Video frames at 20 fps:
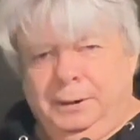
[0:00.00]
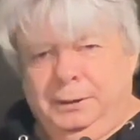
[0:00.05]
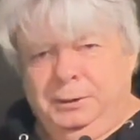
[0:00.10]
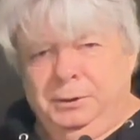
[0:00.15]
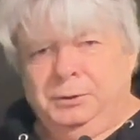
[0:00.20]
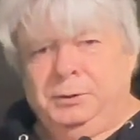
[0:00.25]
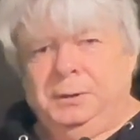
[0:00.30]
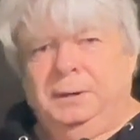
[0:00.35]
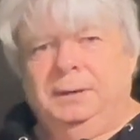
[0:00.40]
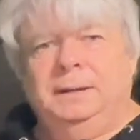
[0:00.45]
and
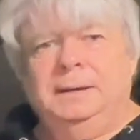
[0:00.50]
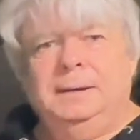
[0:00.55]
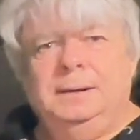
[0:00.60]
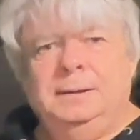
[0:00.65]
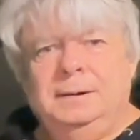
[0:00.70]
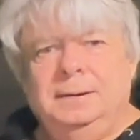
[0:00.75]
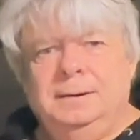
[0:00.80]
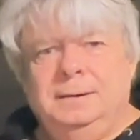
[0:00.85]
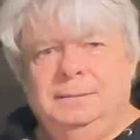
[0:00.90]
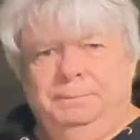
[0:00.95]
just a
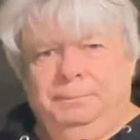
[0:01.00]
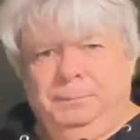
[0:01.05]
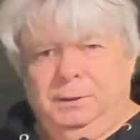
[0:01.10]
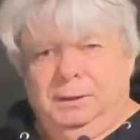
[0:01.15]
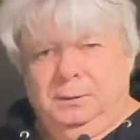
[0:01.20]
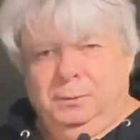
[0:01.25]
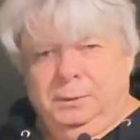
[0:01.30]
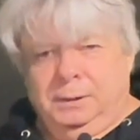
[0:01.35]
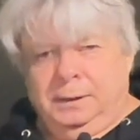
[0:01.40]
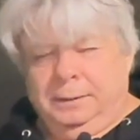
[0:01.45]
eat,
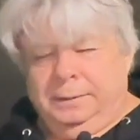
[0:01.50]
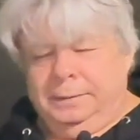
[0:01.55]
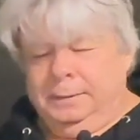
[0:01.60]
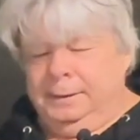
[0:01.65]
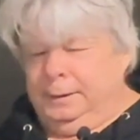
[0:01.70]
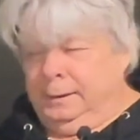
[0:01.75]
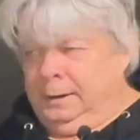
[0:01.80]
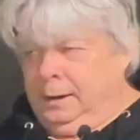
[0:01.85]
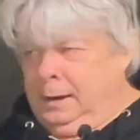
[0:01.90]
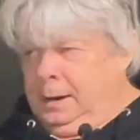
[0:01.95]
kind of
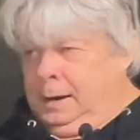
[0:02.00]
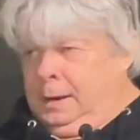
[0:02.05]
thing.